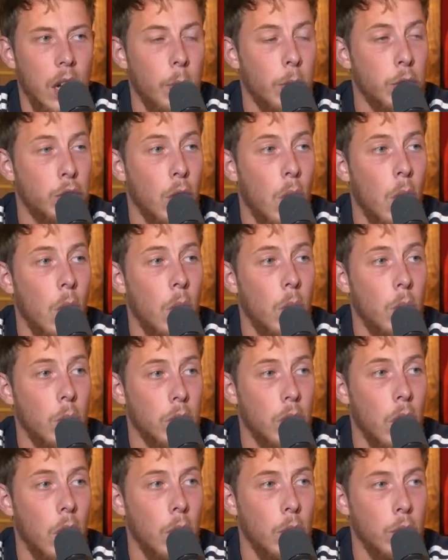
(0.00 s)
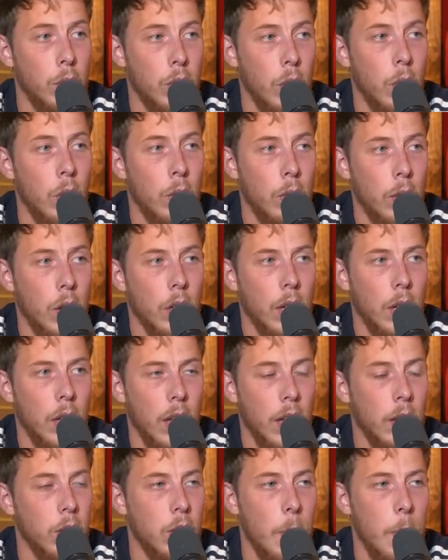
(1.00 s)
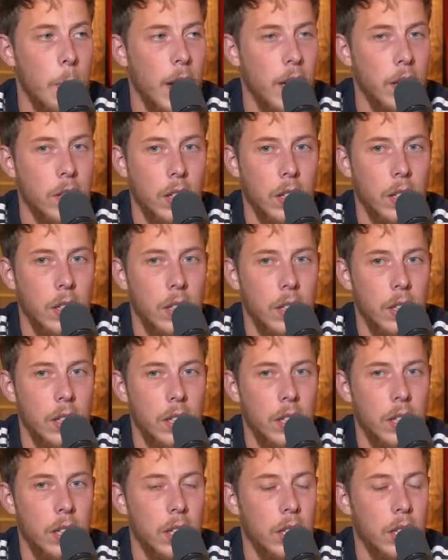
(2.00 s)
The I watched the whole the yeah, whole Joe so, Rogan yeah, that's such a good episode.